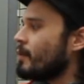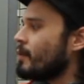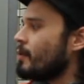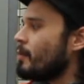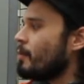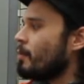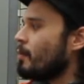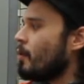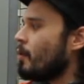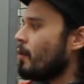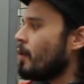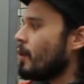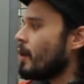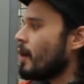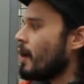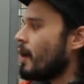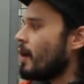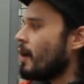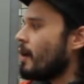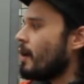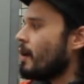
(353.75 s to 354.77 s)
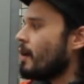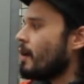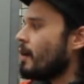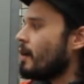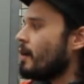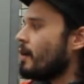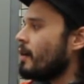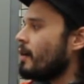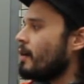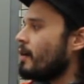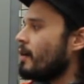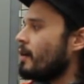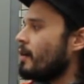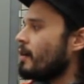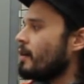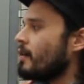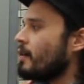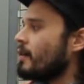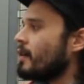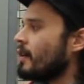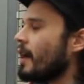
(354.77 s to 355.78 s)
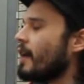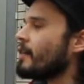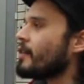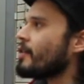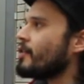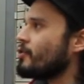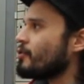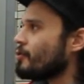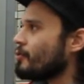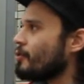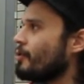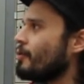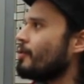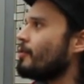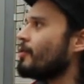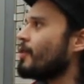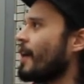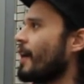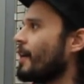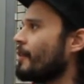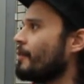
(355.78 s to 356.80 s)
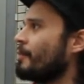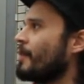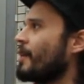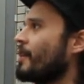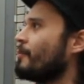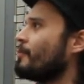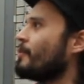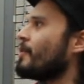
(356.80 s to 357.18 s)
more less controlled element